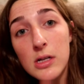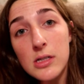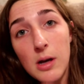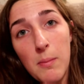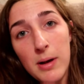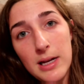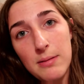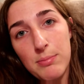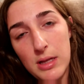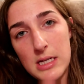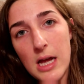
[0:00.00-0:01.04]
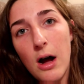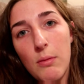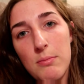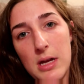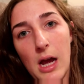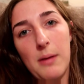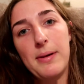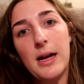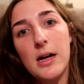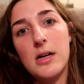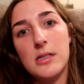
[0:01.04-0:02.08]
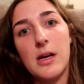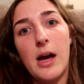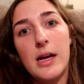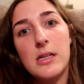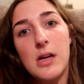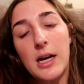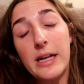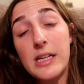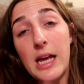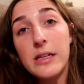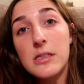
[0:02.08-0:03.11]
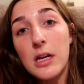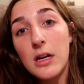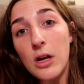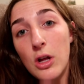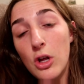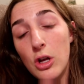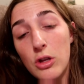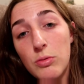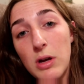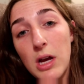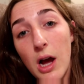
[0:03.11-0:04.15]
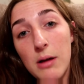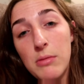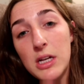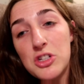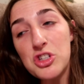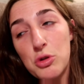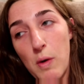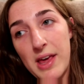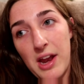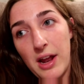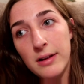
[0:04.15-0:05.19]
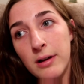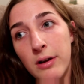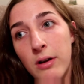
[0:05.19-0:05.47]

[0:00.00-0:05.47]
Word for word: somebody please help me because I suck at dancing. Three, I'm like sweating.